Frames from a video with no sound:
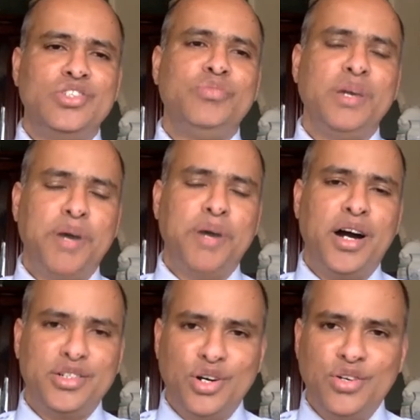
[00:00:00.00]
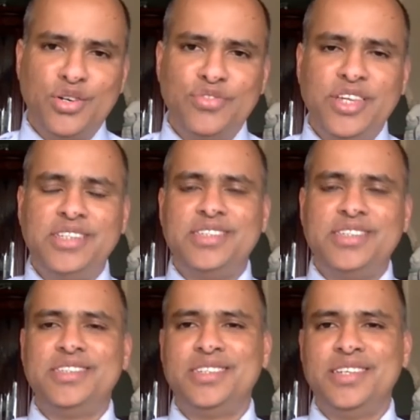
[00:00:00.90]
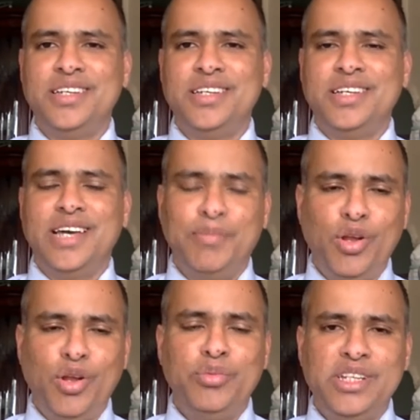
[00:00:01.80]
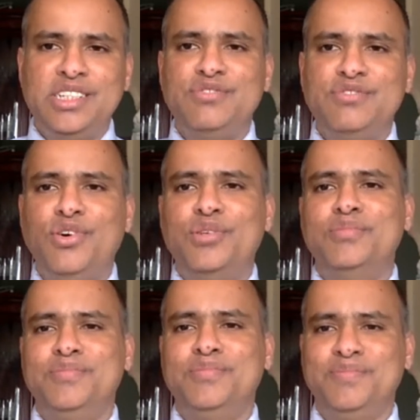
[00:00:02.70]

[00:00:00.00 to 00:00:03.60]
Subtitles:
to be a part of this Employability Forum.